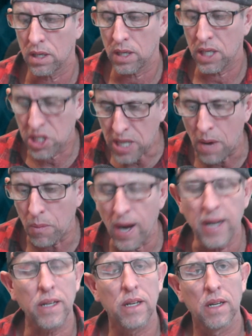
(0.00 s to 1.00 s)
is don't
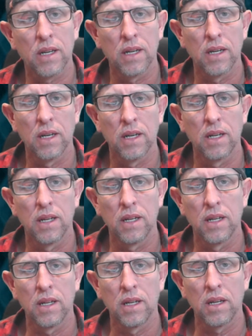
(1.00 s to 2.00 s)
wait.
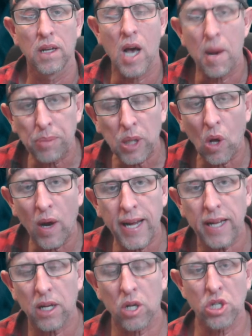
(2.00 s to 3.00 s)

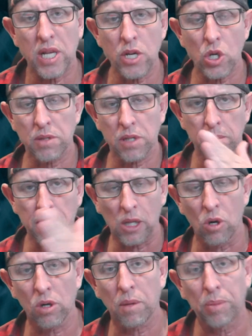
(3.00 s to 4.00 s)
Apply, because sometimes it can be a
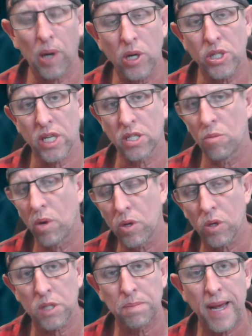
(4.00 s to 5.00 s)
longer process than what you
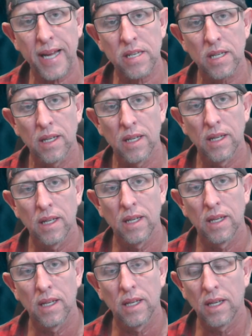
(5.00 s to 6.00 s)
expect.
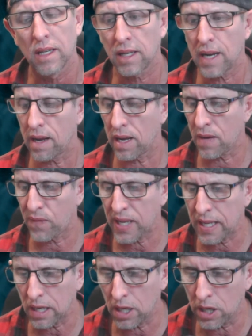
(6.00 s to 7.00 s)
You know, and if you
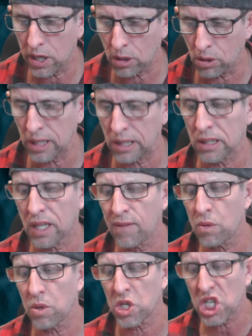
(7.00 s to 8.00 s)
hit a hurdle, it'll give
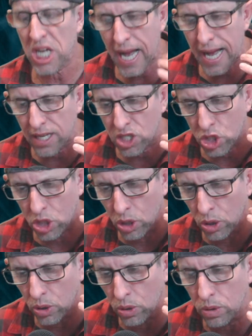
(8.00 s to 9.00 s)
you a chance
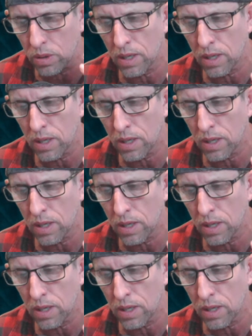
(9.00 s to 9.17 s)
to